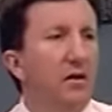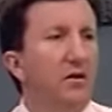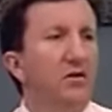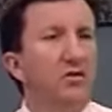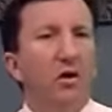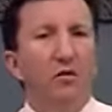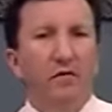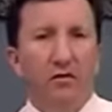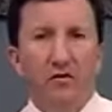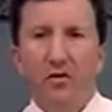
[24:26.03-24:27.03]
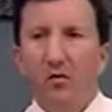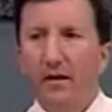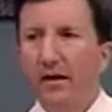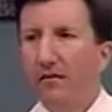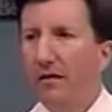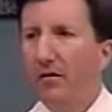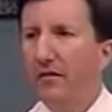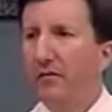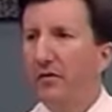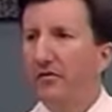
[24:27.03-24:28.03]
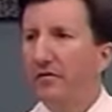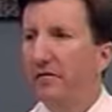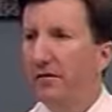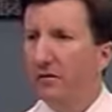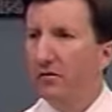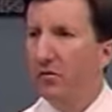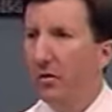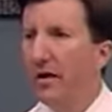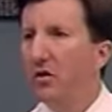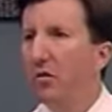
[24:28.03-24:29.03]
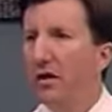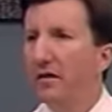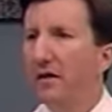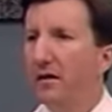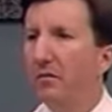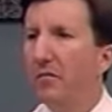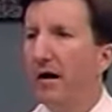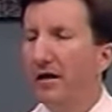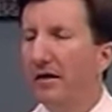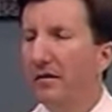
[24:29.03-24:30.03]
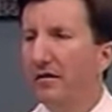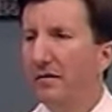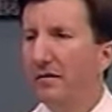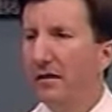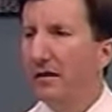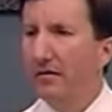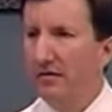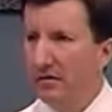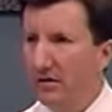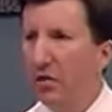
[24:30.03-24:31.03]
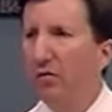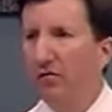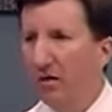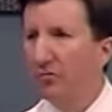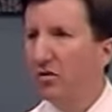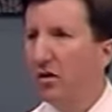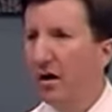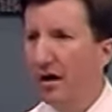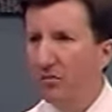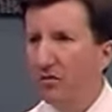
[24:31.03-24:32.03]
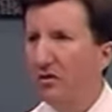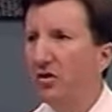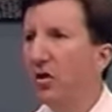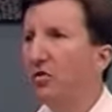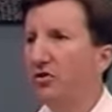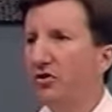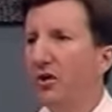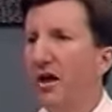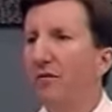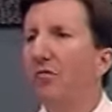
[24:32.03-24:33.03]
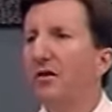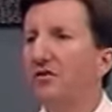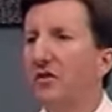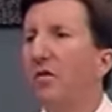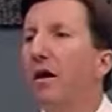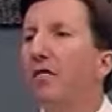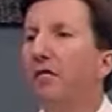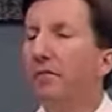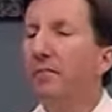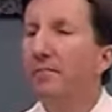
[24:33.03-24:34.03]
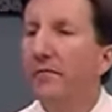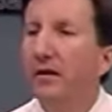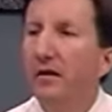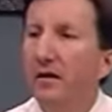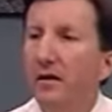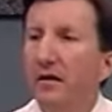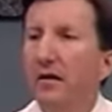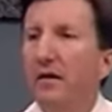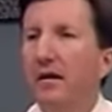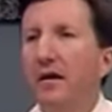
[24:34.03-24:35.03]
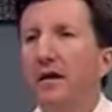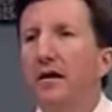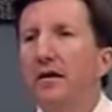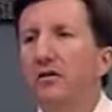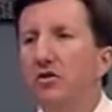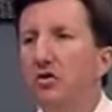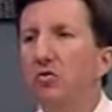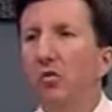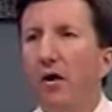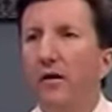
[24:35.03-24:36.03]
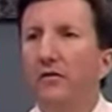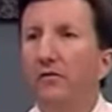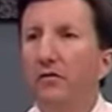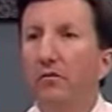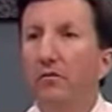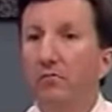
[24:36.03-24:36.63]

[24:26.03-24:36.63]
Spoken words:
So if you're going out there on the mission field, the way you want to think about it, and from God with no shame whatsoever, is you want to